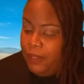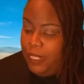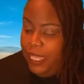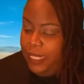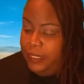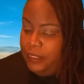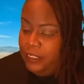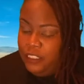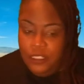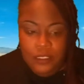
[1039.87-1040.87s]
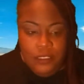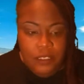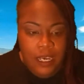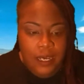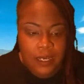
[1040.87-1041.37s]
And
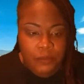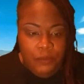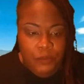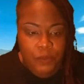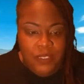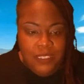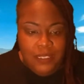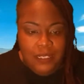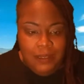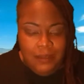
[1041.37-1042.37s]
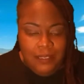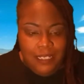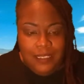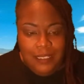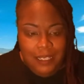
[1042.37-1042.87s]
what was the
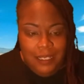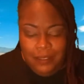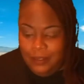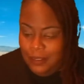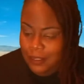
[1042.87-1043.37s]
next thing?